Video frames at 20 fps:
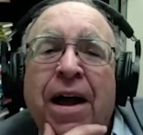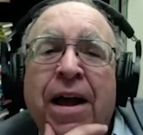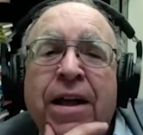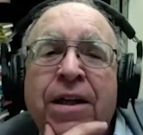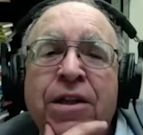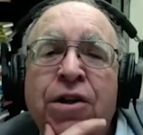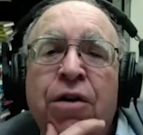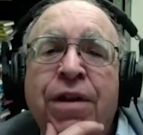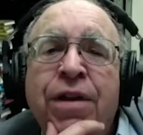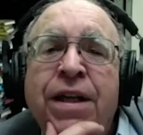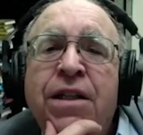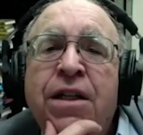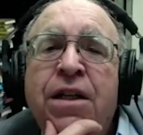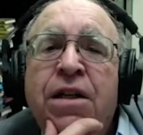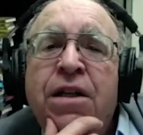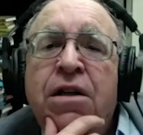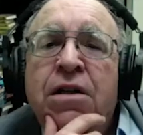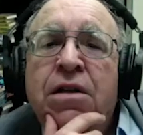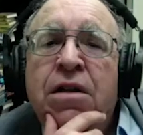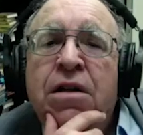So
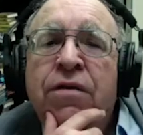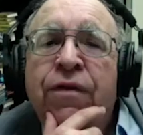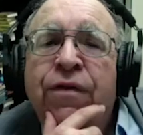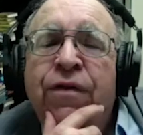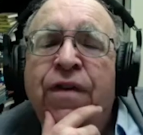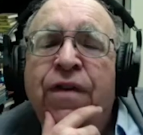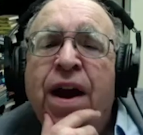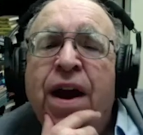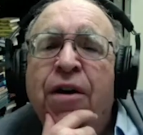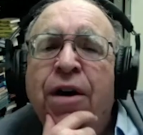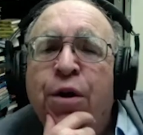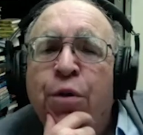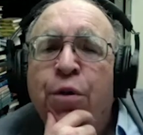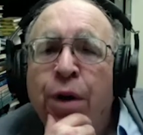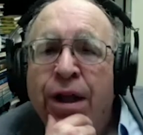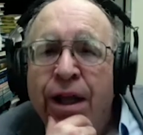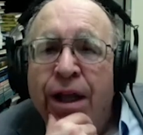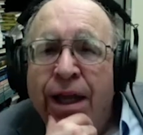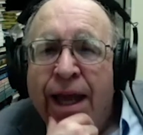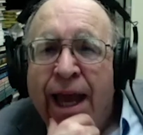this very
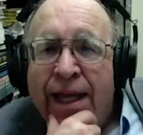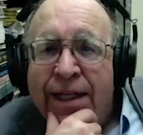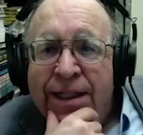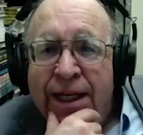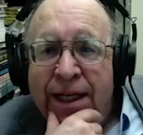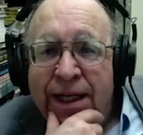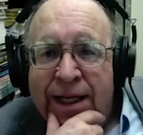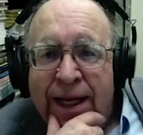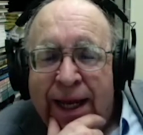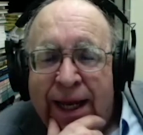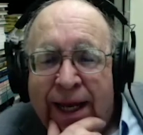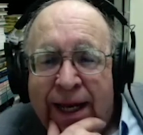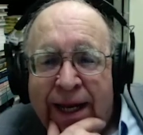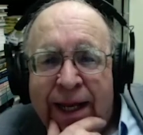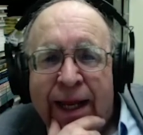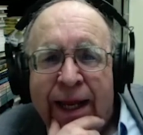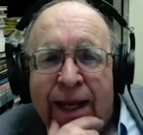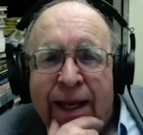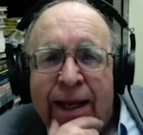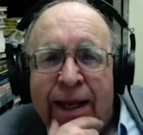quickly gets into
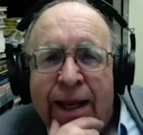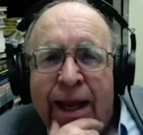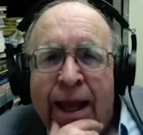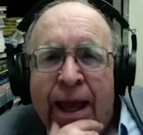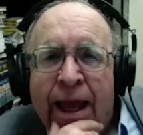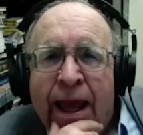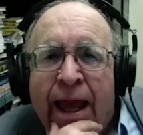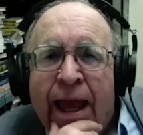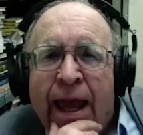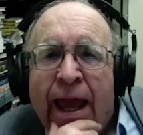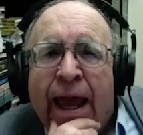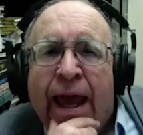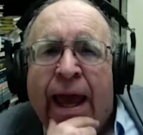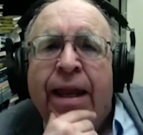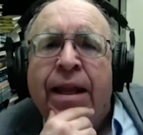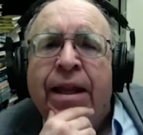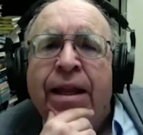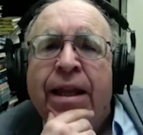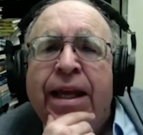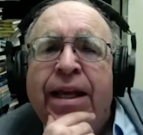Italy
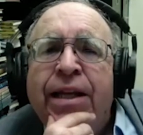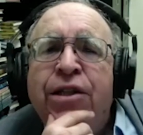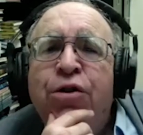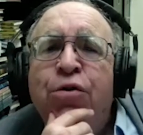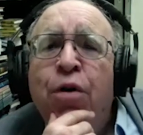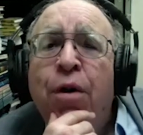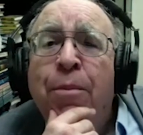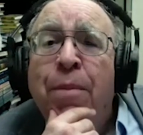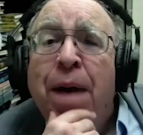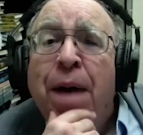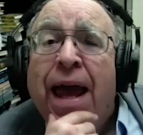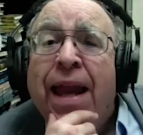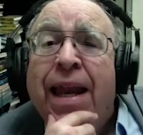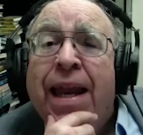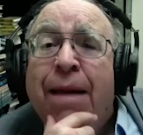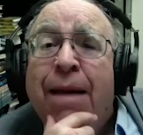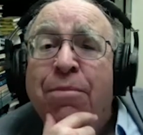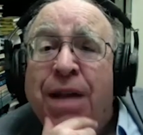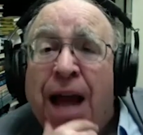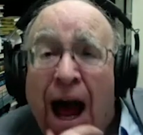and leads to a man
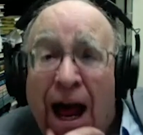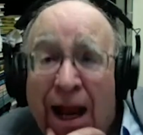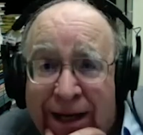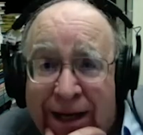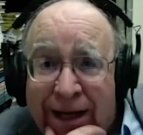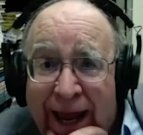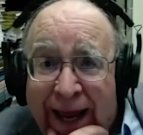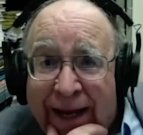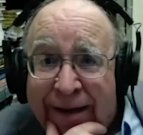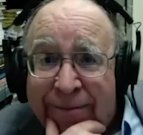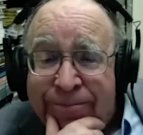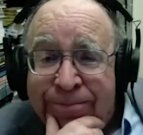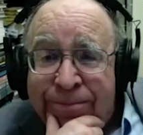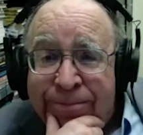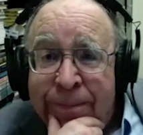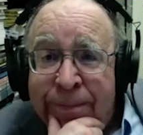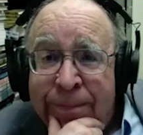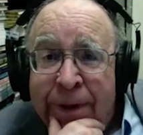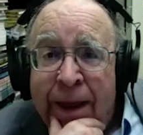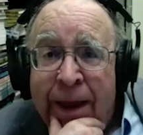named Dante.
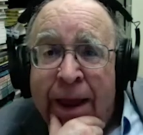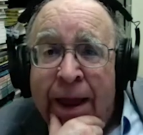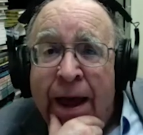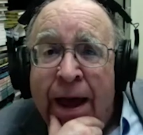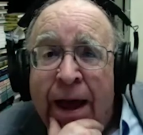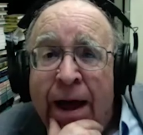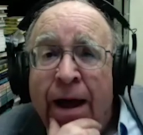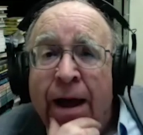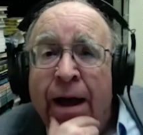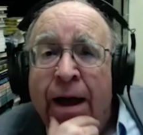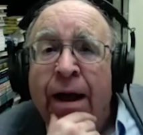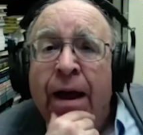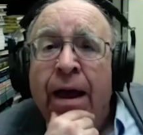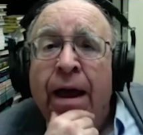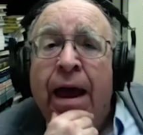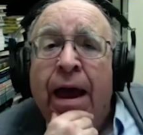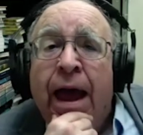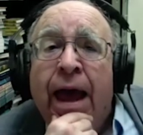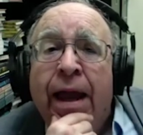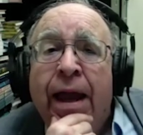And
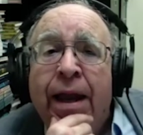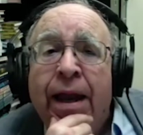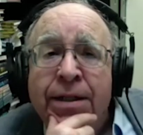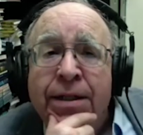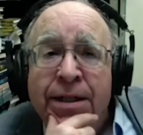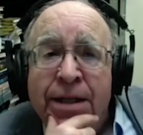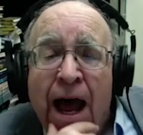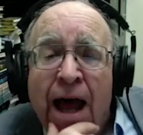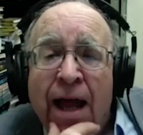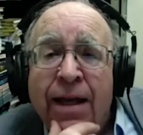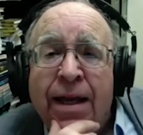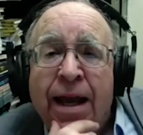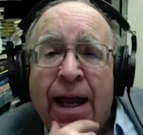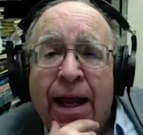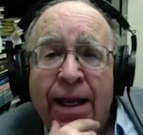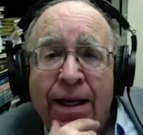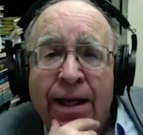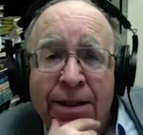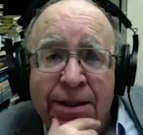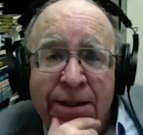as
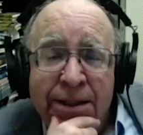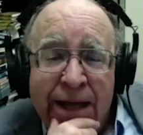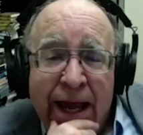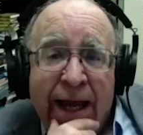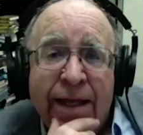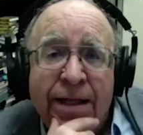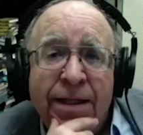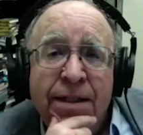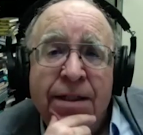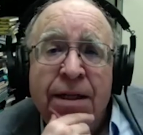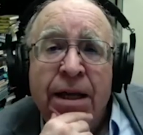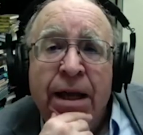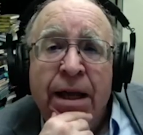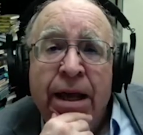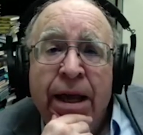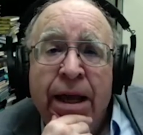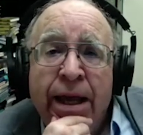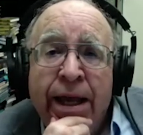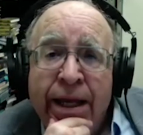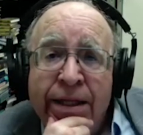Dante says,
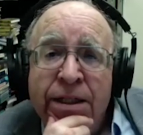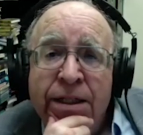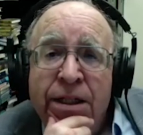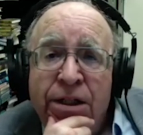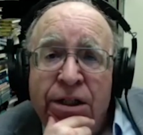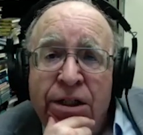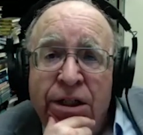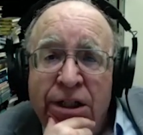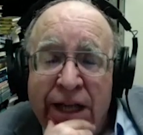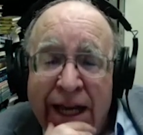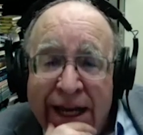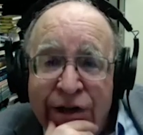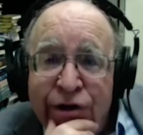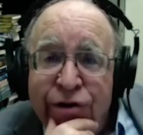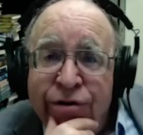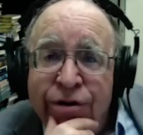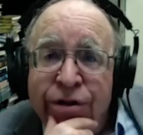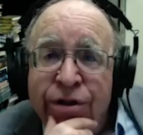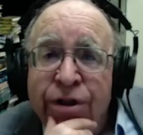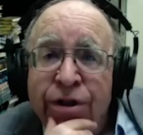his
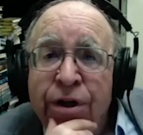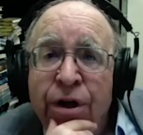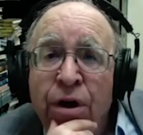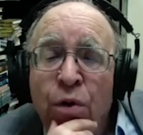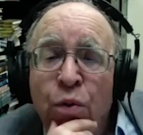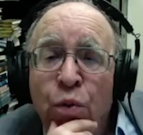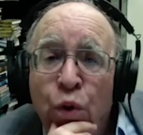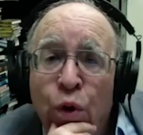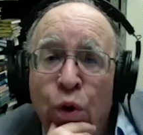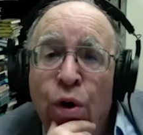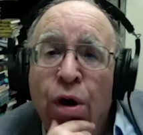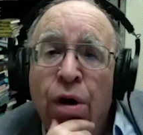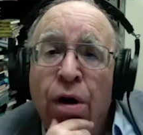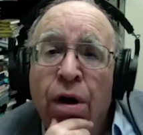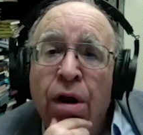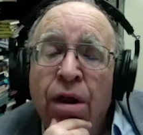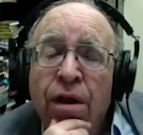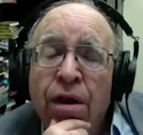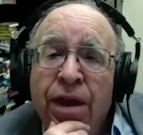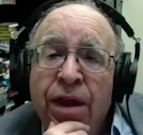teachers
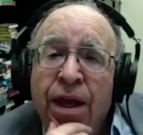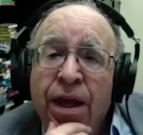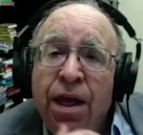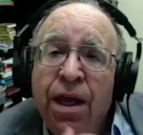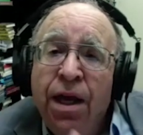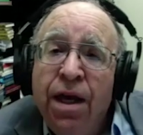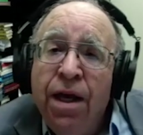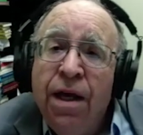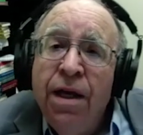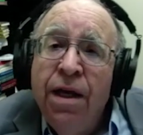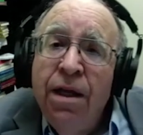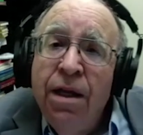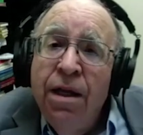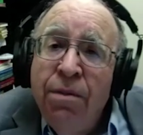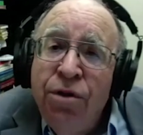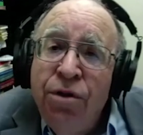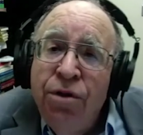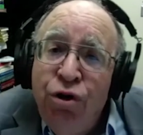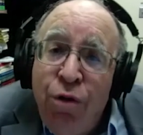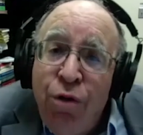were the
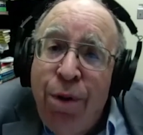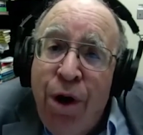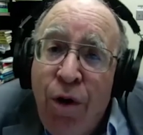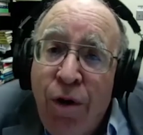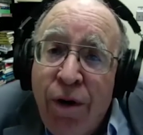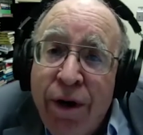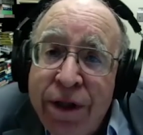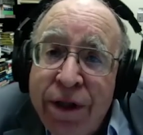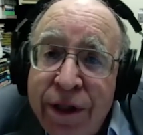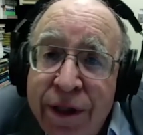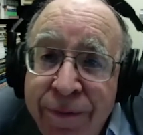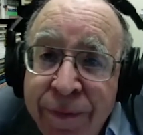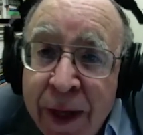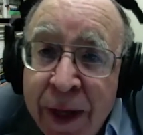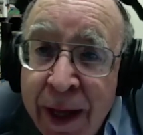troubadours.